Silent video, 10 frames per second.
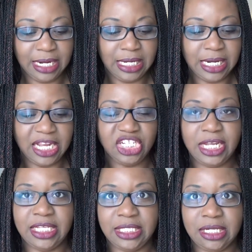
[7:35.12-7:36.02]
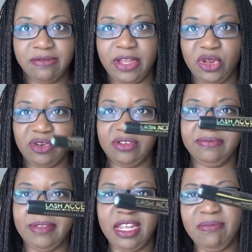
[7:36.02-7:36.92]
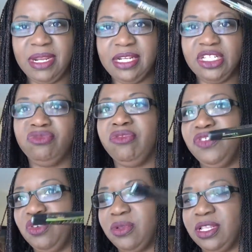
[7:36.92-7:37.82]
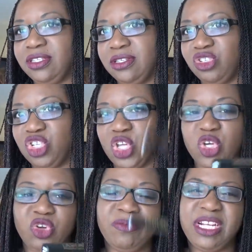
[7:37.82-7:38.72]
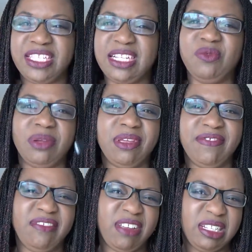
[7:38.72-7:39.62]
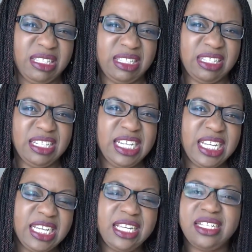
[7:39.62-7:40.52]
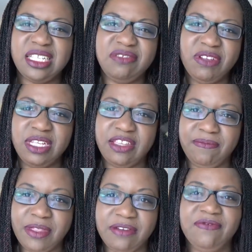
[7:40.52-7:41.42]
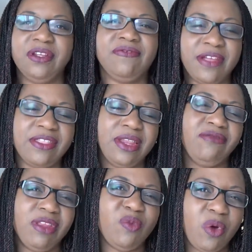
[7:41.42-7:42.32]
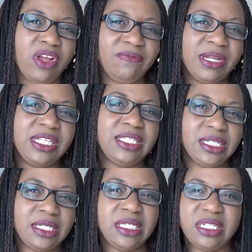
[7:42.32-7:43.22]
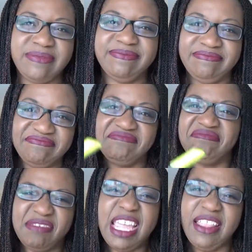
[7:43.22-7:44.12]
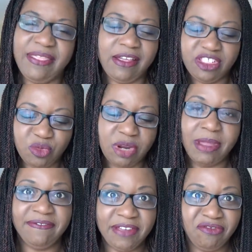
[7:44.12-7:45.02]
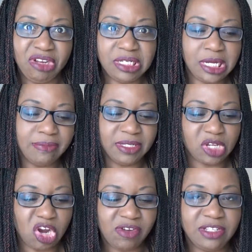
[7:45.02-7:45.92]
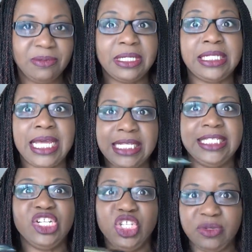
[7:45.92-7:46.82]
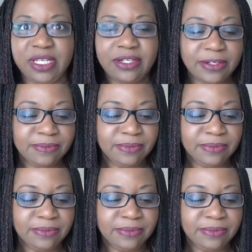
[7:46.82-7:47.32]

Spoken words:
Lash Accelerator. And I mean, I did a review on this not too long ago, but it's still one of my favorites. It doesn't really give me that full effect that I really want, but it's still in there. It's one of my favorite mascaras because I still use it.